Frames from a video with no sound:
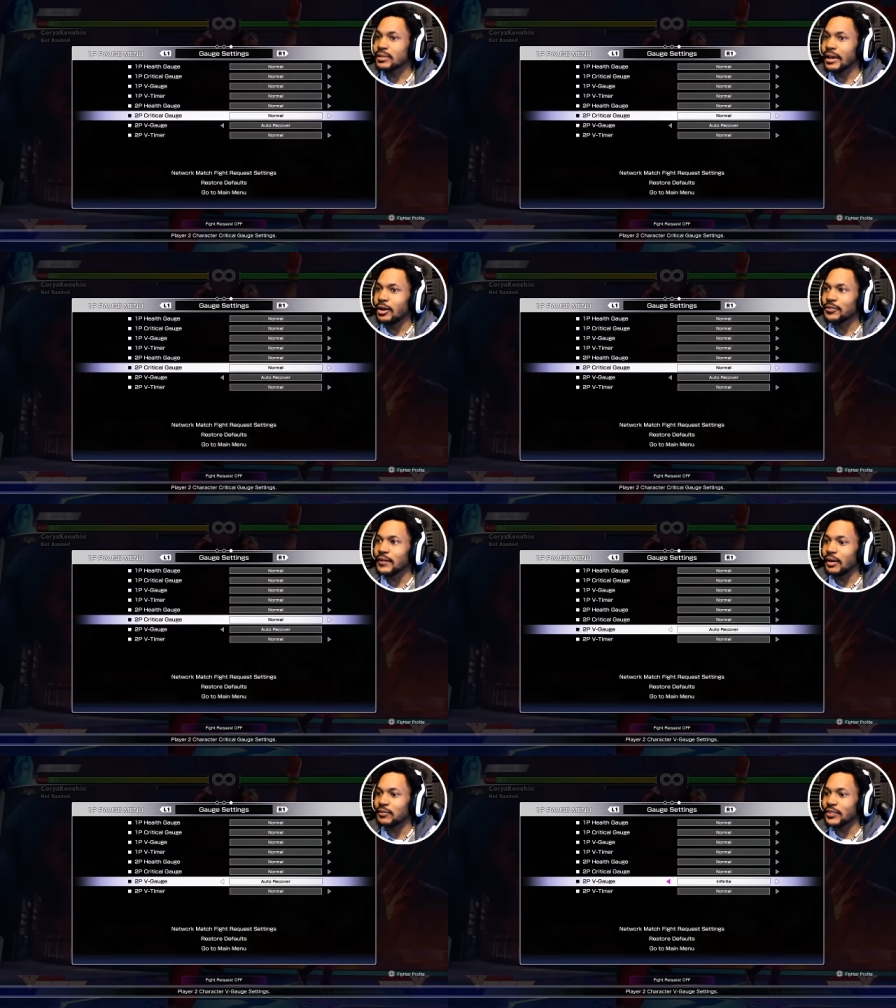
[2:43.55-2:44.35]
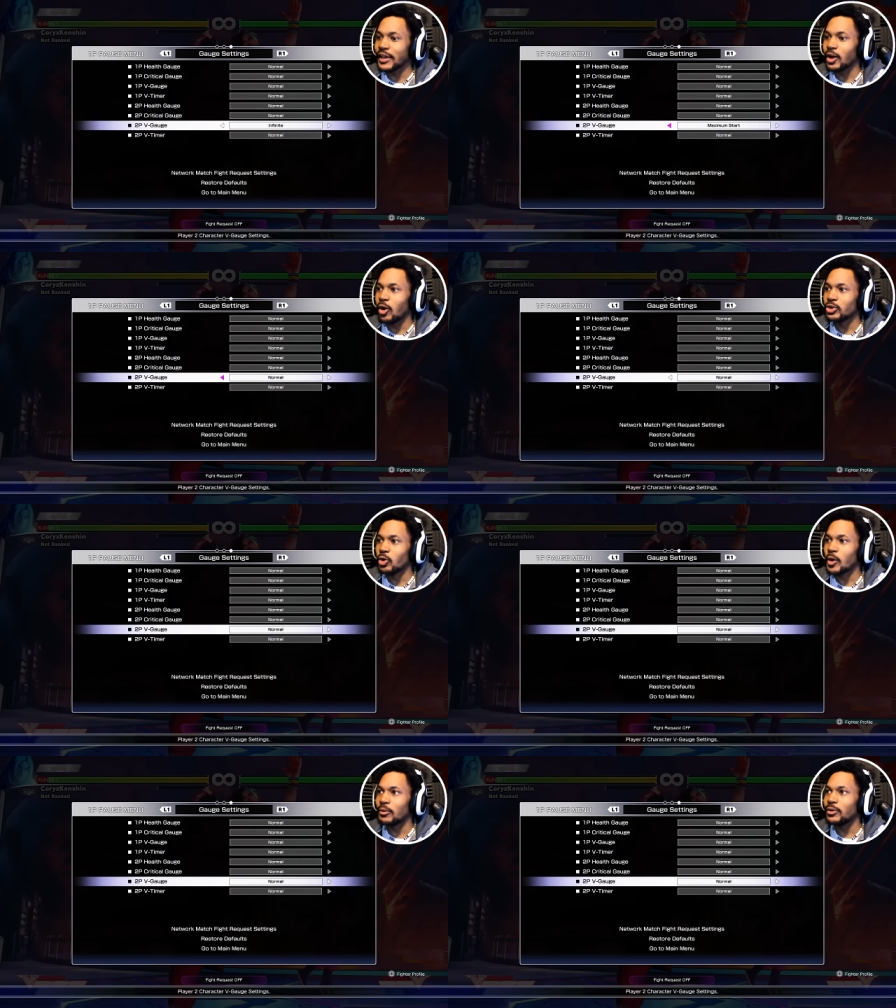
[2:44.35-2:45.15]
the health and everything on
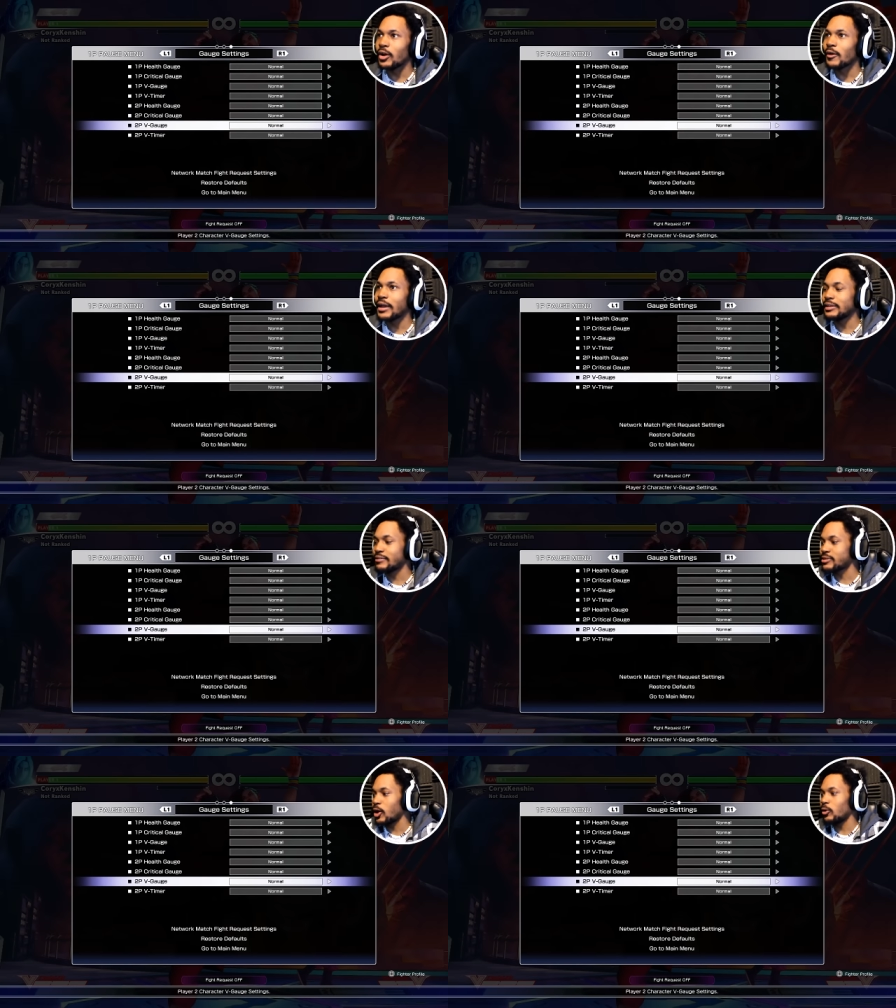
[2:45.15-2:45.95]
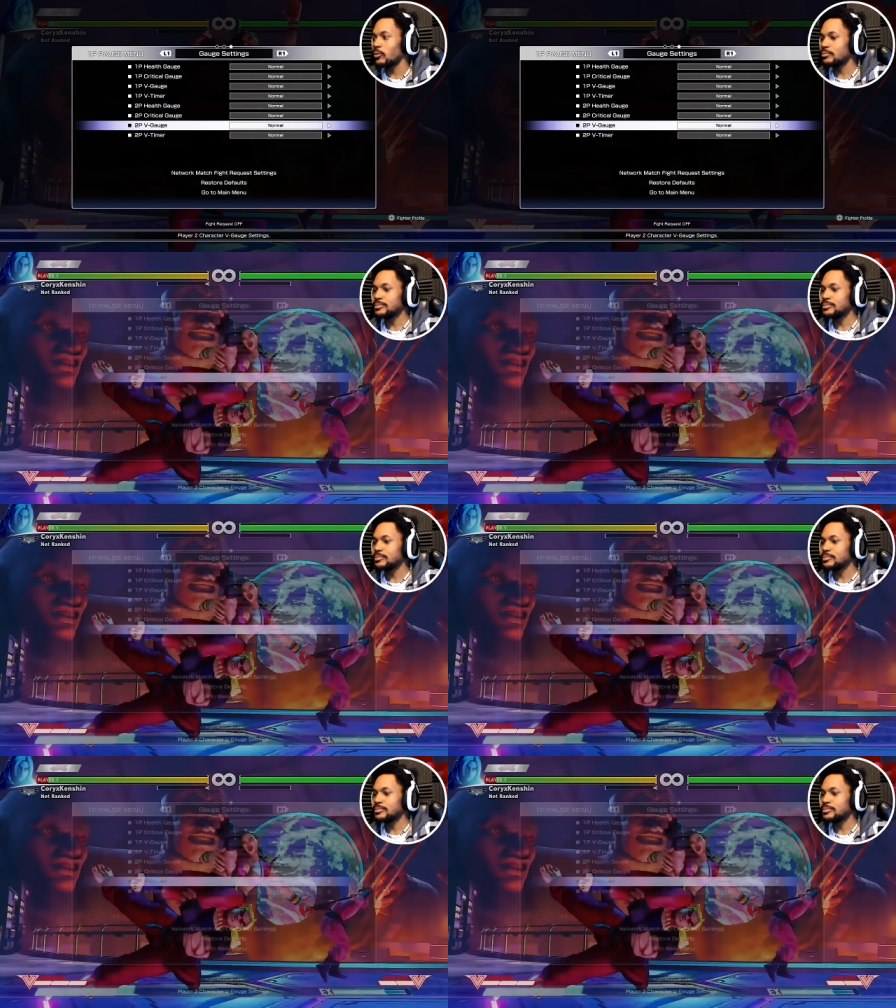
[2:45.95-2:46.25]
normal. Alright, let's go.